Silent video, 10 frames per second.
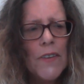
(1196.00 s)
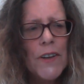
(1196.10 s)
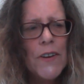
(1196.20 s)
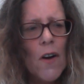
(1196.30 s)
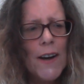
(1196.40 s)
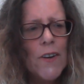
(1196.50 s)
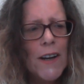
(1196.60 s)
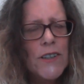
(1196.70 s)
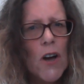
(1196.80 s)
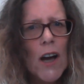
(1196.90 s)
The night I
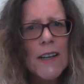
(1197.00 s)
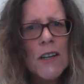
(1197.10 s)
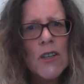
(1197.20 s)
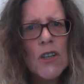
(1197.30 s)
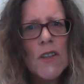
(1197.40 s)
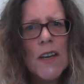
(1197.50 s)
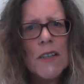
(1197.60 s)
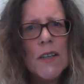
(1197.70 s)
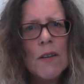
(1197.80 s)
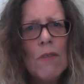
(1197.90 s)
died in two
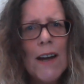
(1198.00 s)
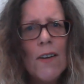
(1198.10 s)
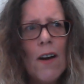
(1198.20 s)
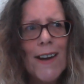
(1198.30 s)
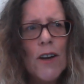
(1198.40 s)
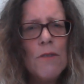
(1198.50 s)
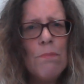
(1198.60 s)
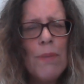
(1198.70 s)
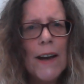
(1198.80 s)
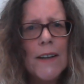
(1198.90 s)
thousand one, I go
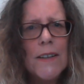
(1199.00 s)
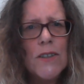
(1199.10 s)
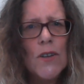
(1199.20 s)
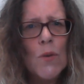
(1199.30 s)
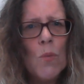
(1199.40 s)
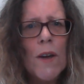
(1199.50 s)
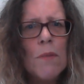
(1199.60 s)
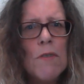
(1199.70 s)
back to the week